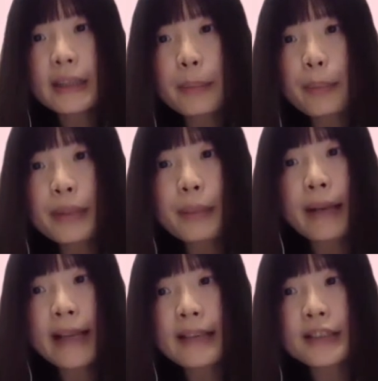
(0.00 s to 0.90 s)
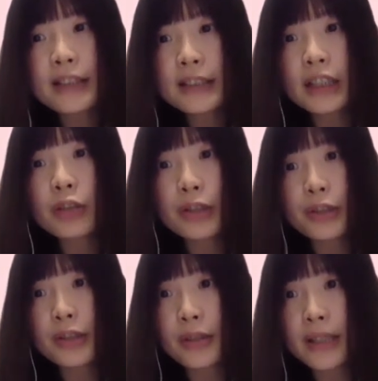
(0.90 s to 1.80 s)
the players just
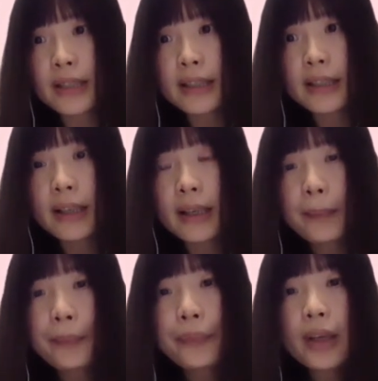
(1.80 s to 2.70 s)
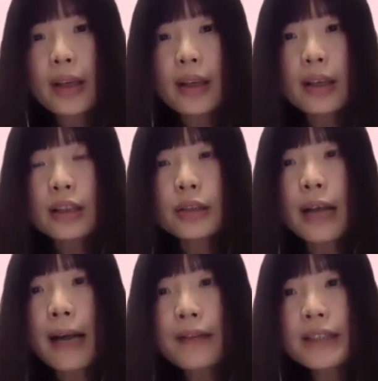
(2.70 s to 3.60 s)
registrate. So
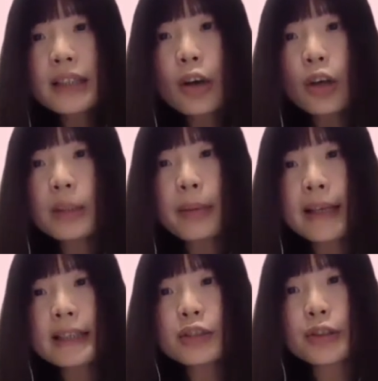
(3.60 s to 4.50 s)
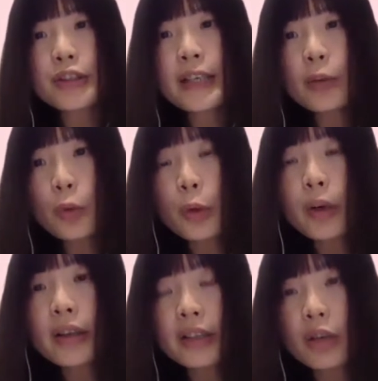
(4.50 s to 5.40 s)
after all the players registrate, we
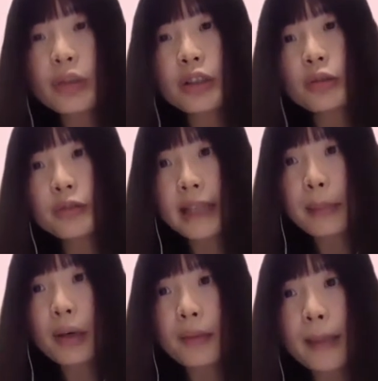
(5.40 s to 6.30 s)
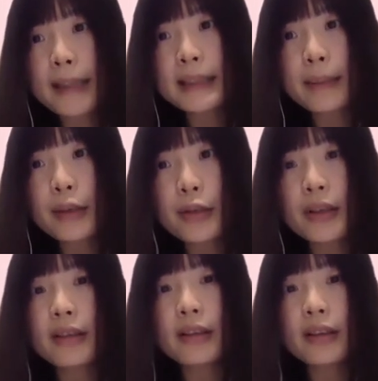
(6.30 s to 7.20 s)
will know the total number of
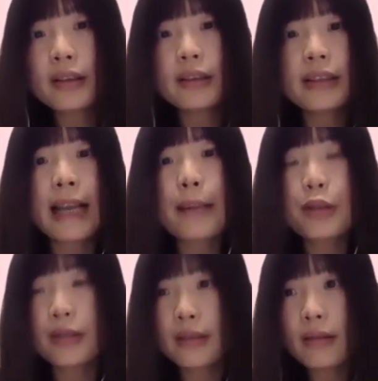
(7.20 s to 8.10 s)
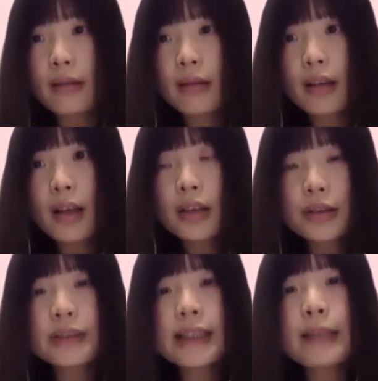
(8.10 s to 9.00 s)
participation, the capital N.
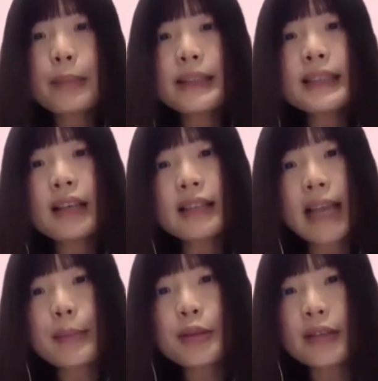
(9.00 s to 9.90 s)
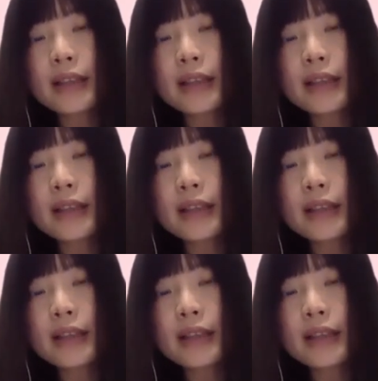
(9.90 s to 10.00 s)
So then based on the capital N,